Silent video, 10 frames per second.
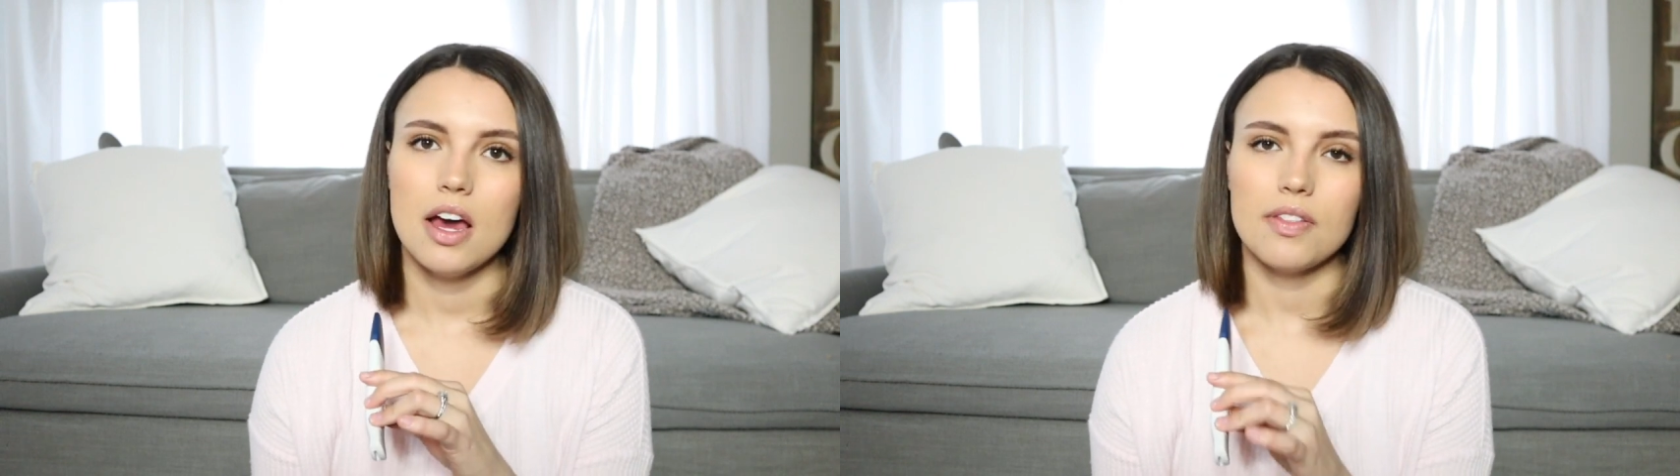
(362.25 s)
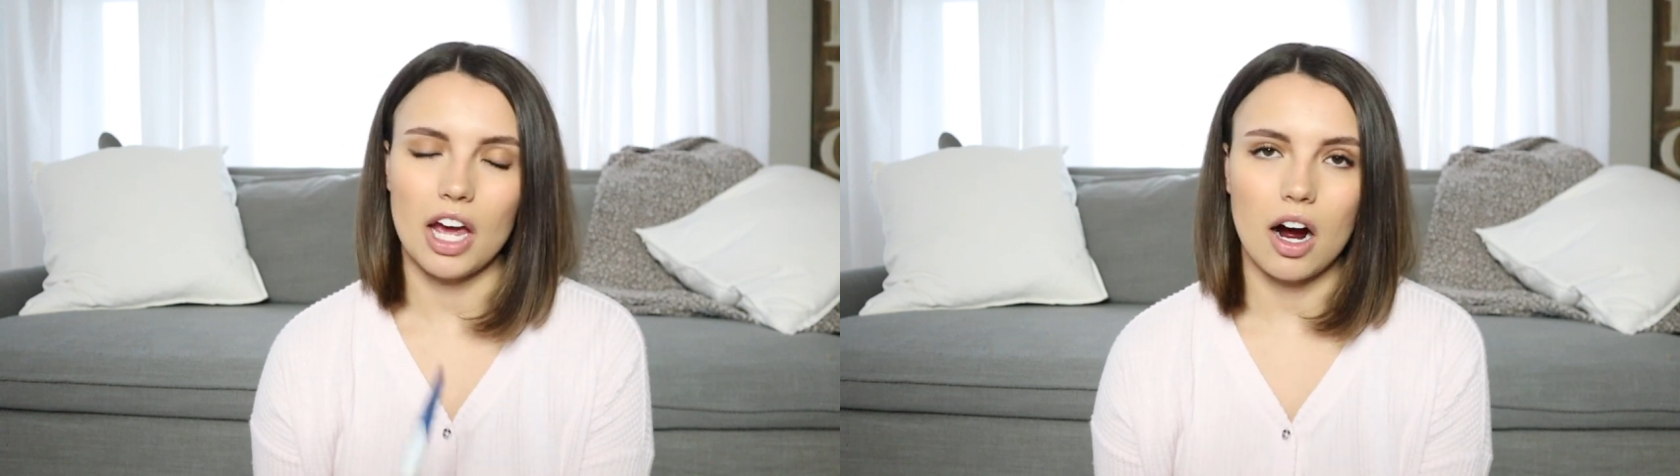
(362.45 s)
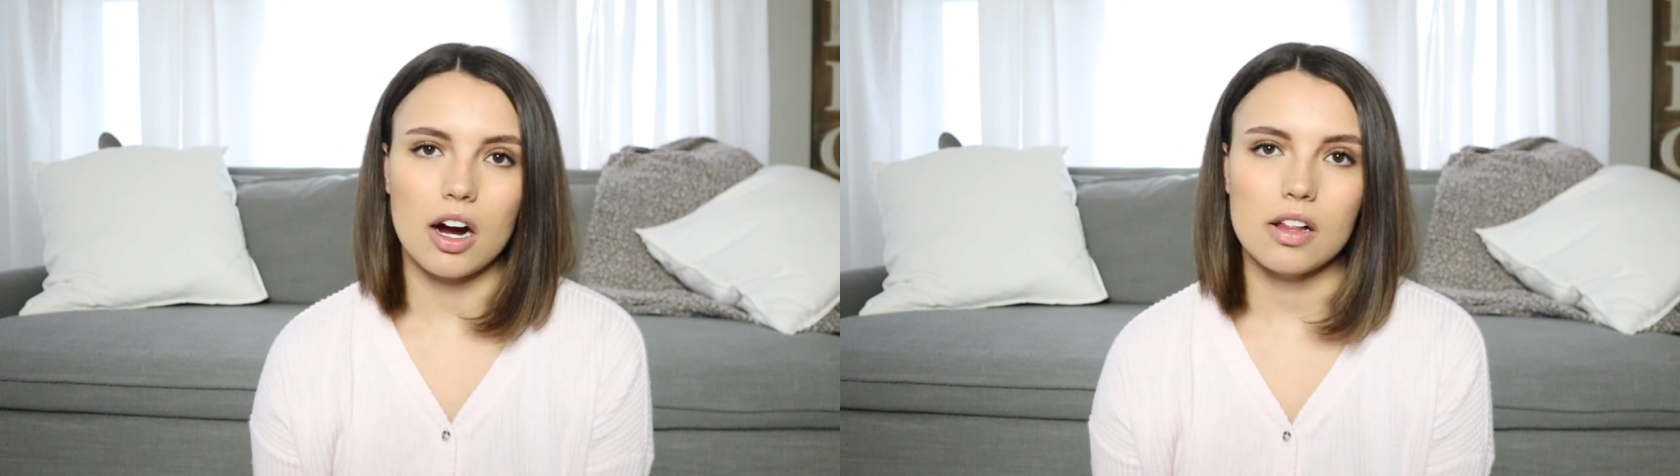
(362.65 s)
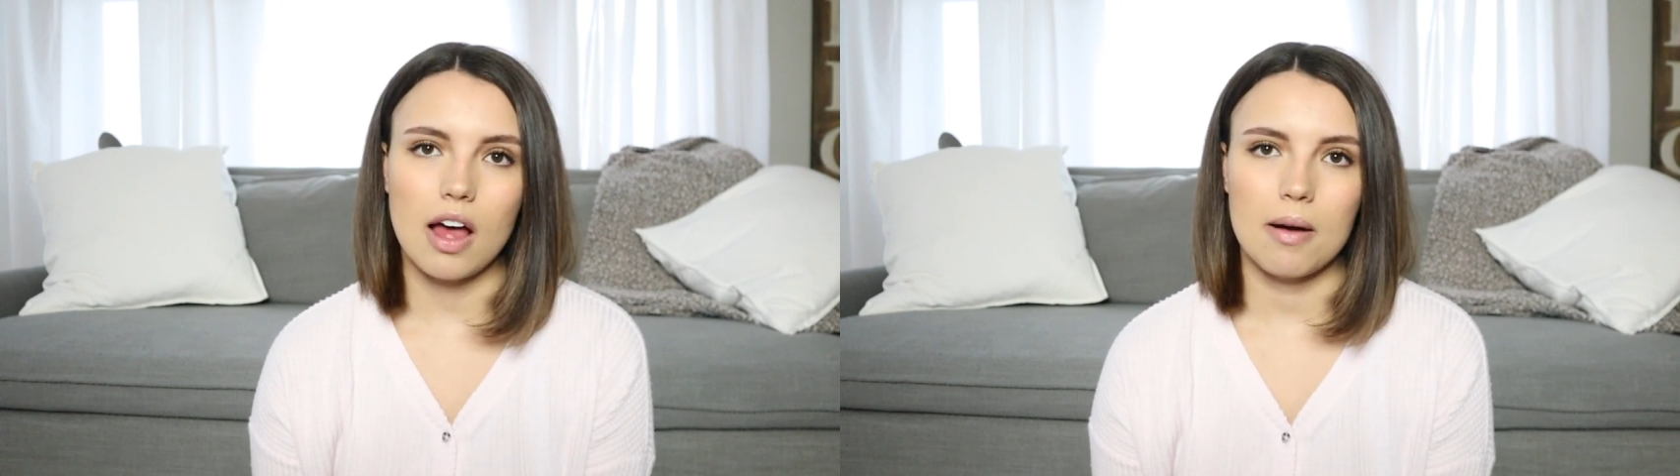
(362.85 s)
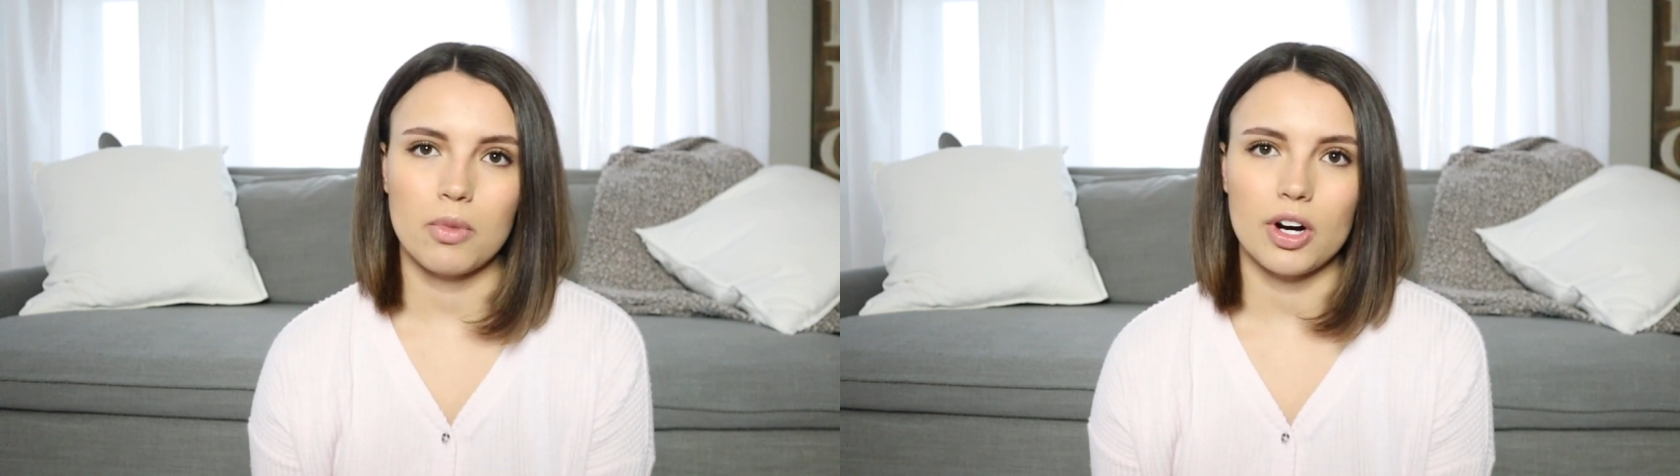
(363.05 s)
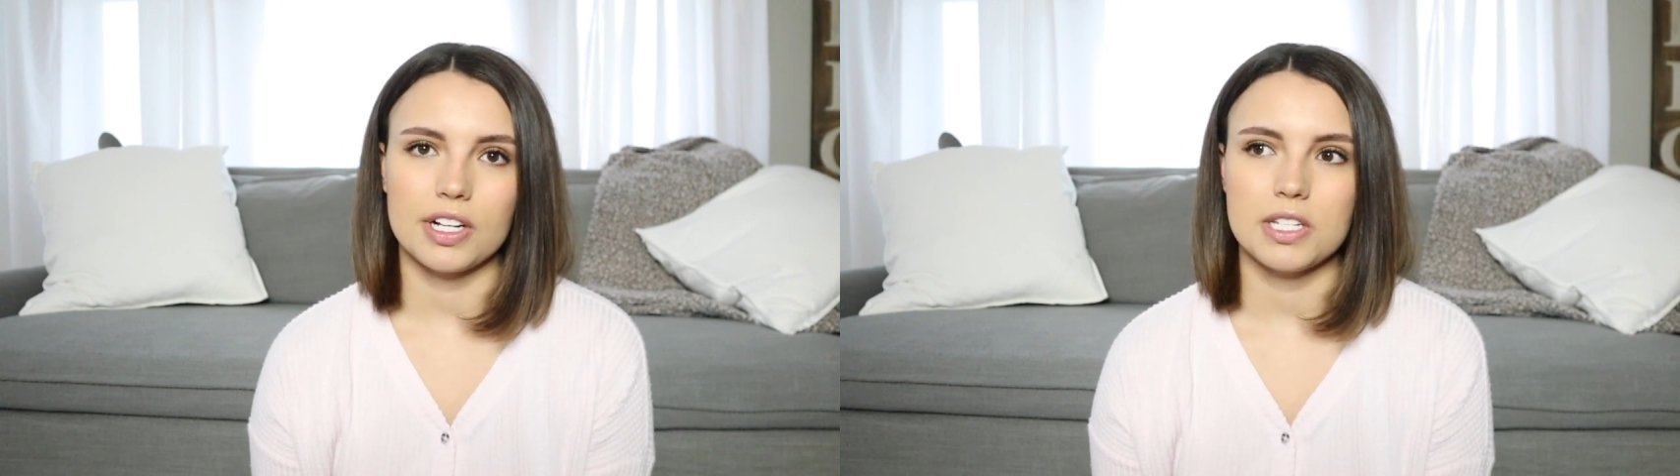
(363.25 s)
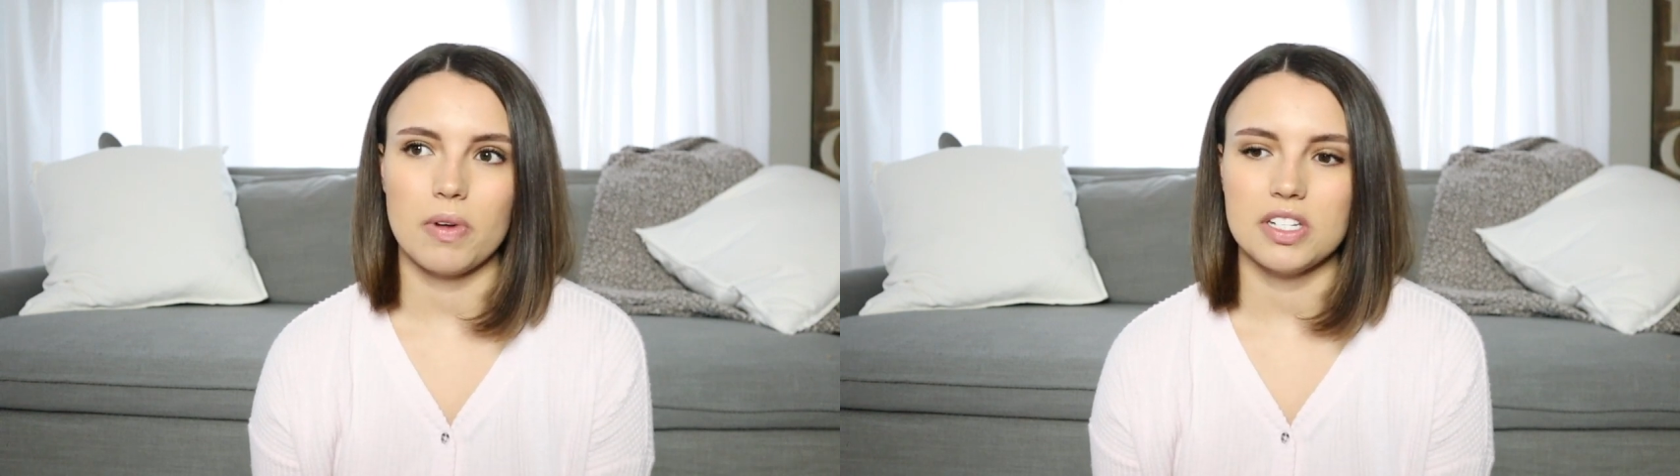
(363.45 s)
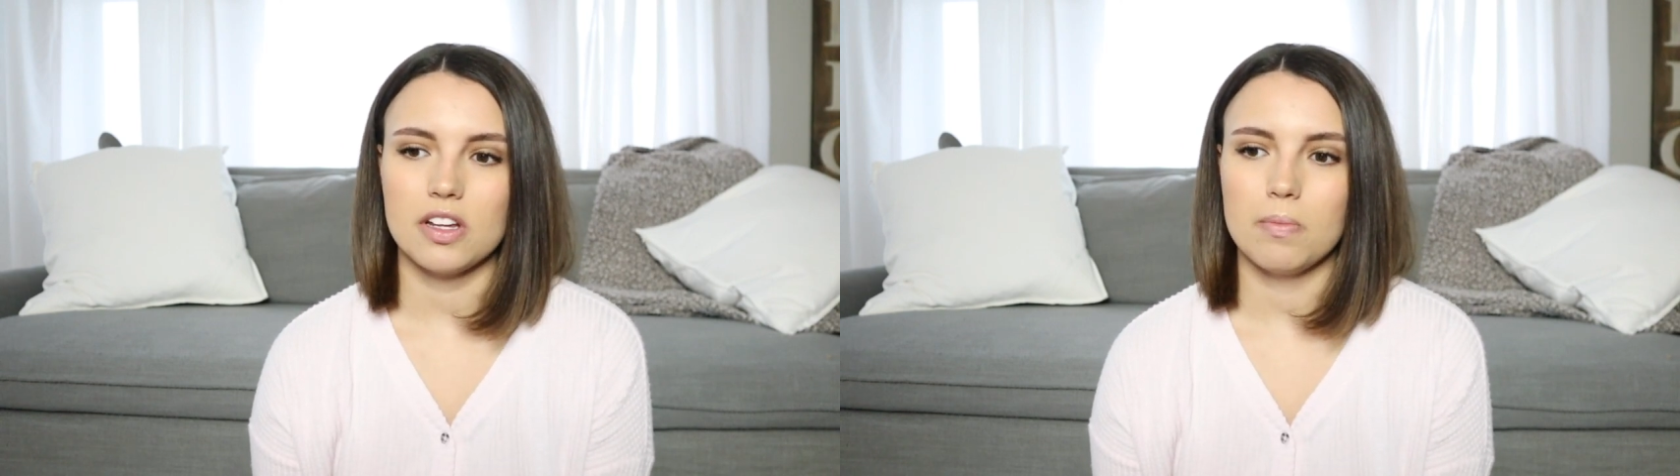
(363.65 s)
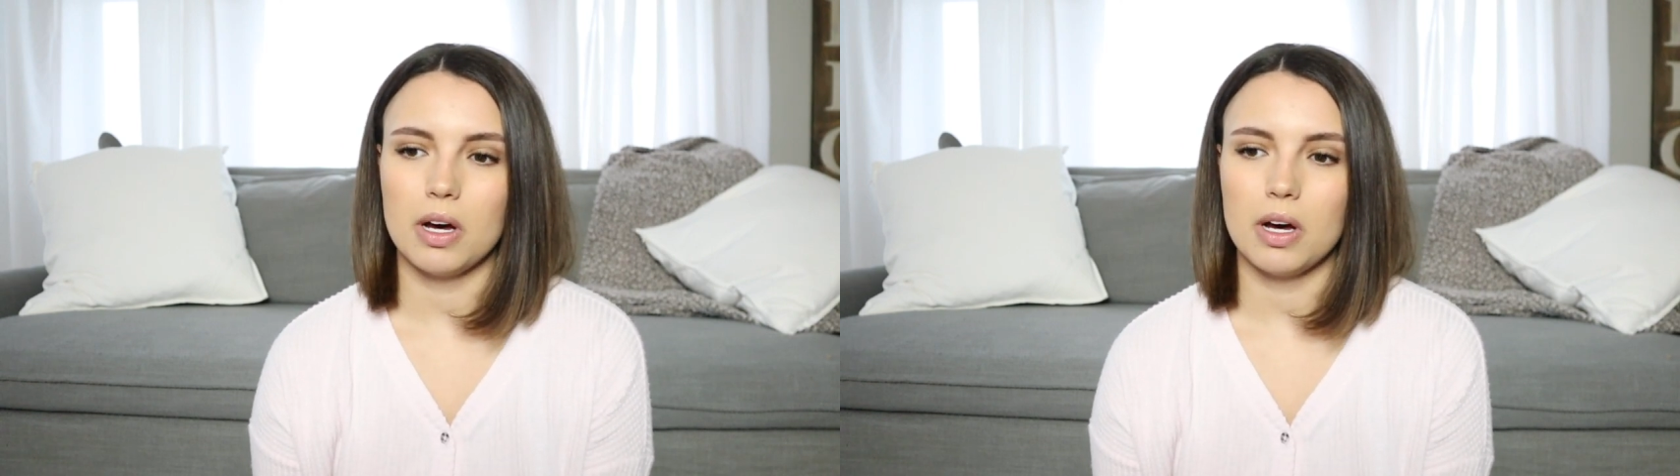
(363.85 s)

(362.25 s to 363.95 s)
they are a lot more expensive,